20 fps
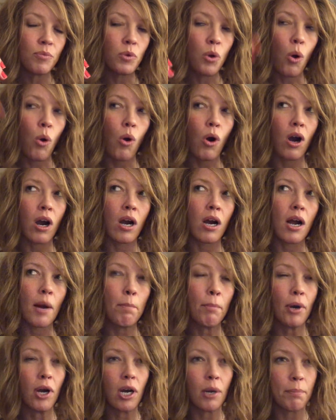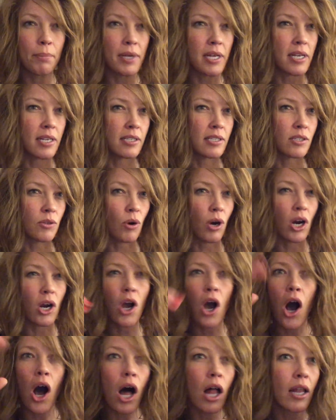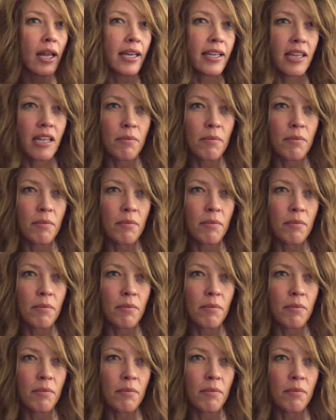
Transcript: or a purpose or a calling